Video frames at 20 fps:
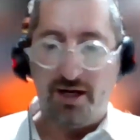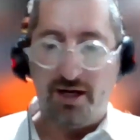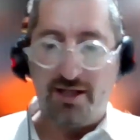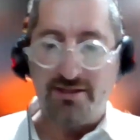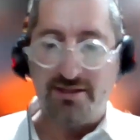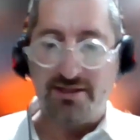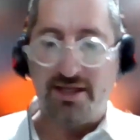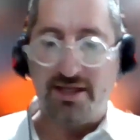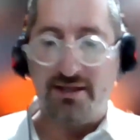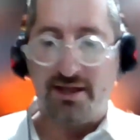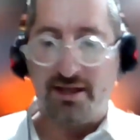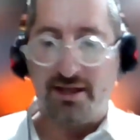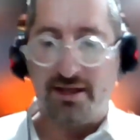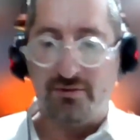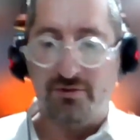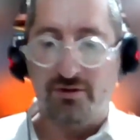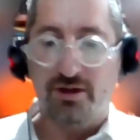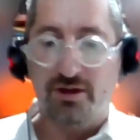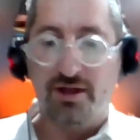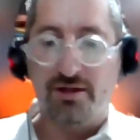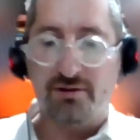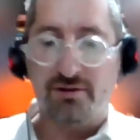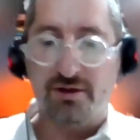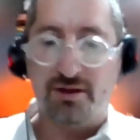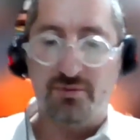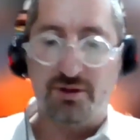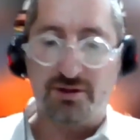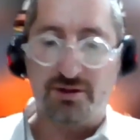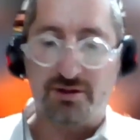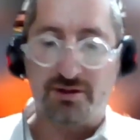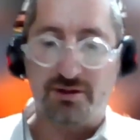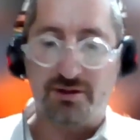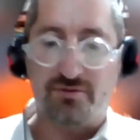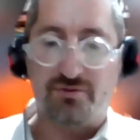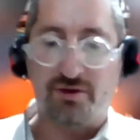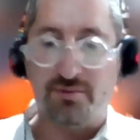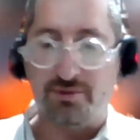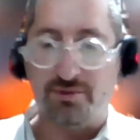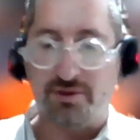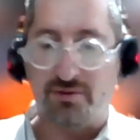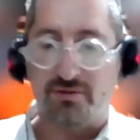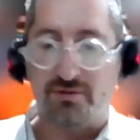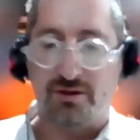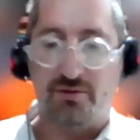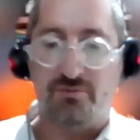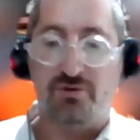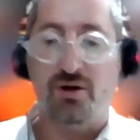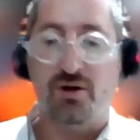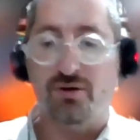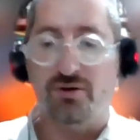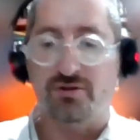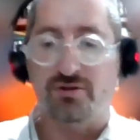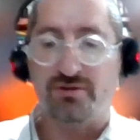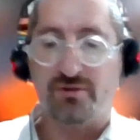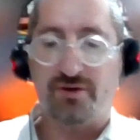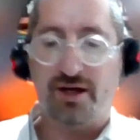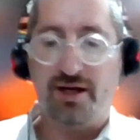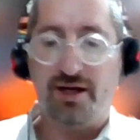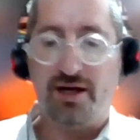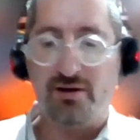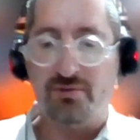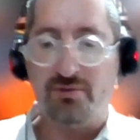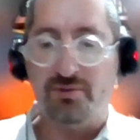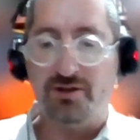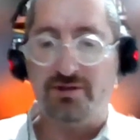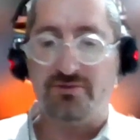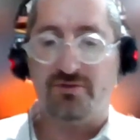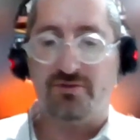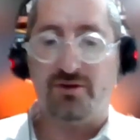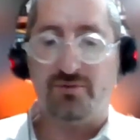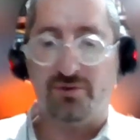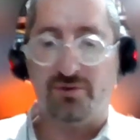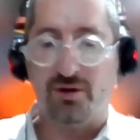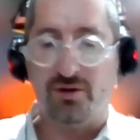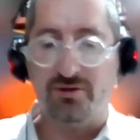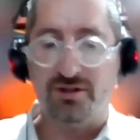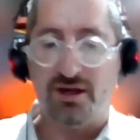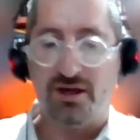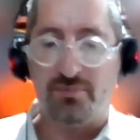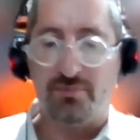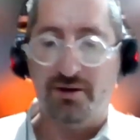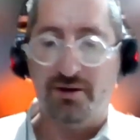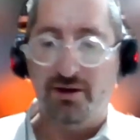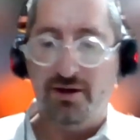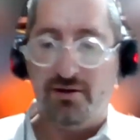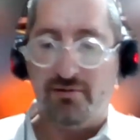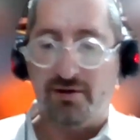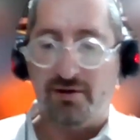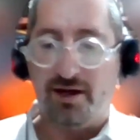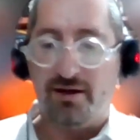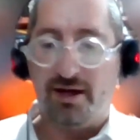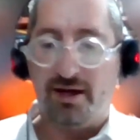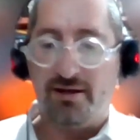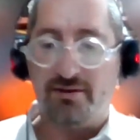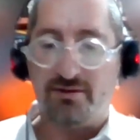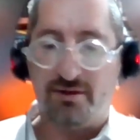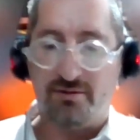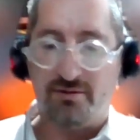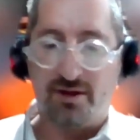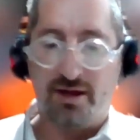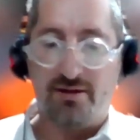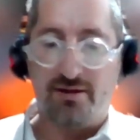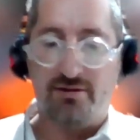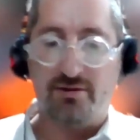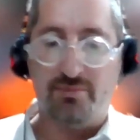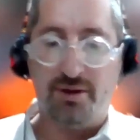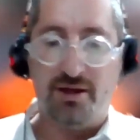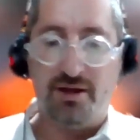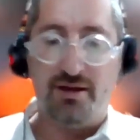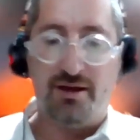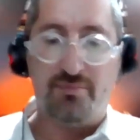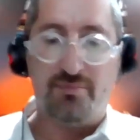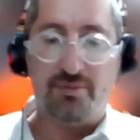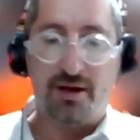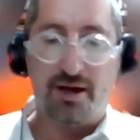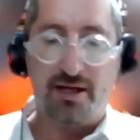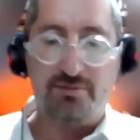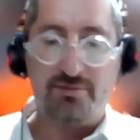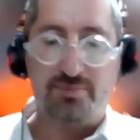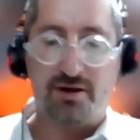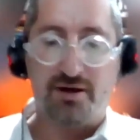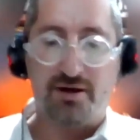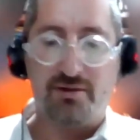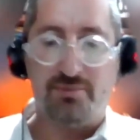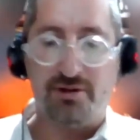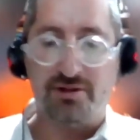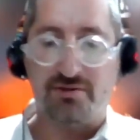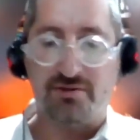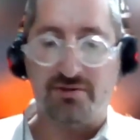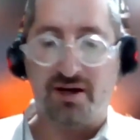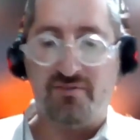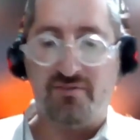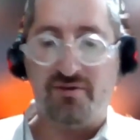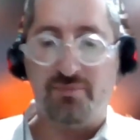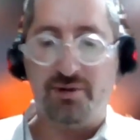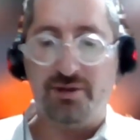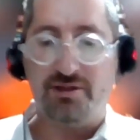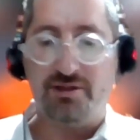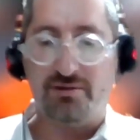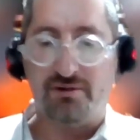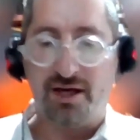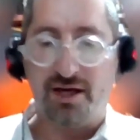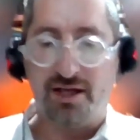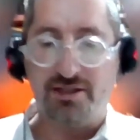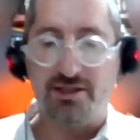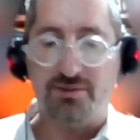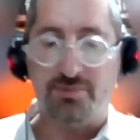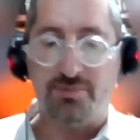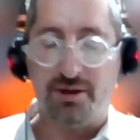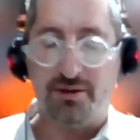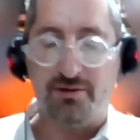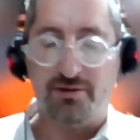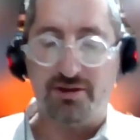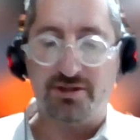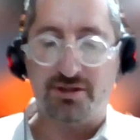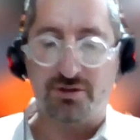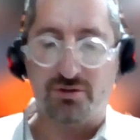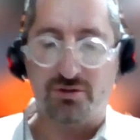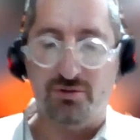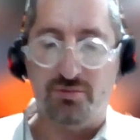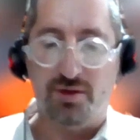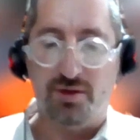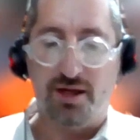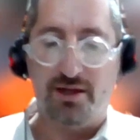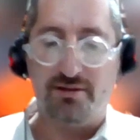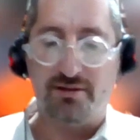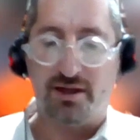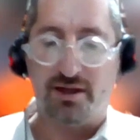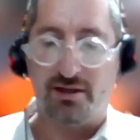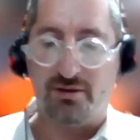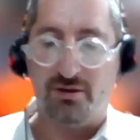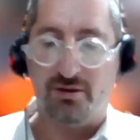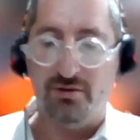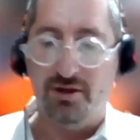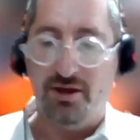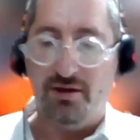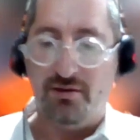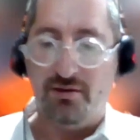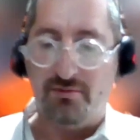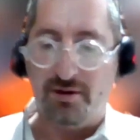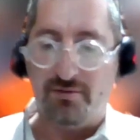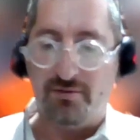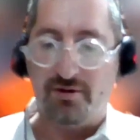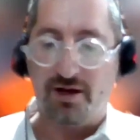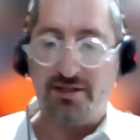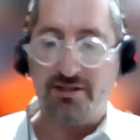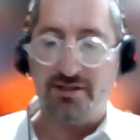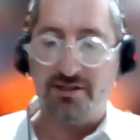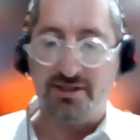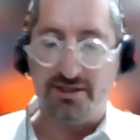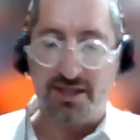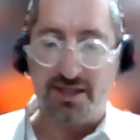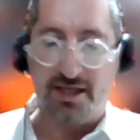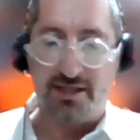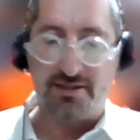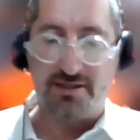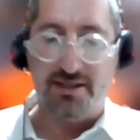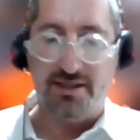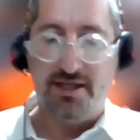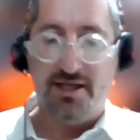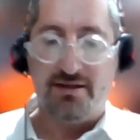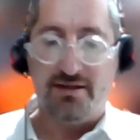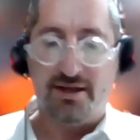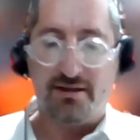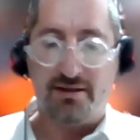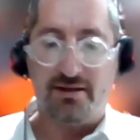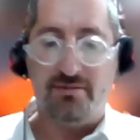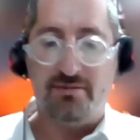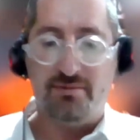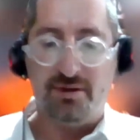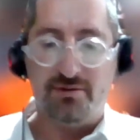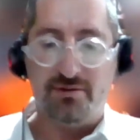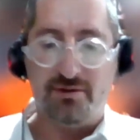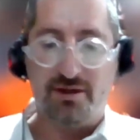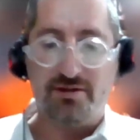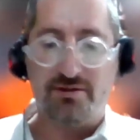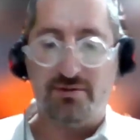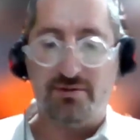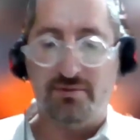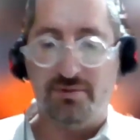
why does it say that it literally was confirmed or rose, or Vayakum means rose up, right, as part of the purchase? Afal Pisha Rashi Peresh Tekumai Talo. I mean, Rashi says that in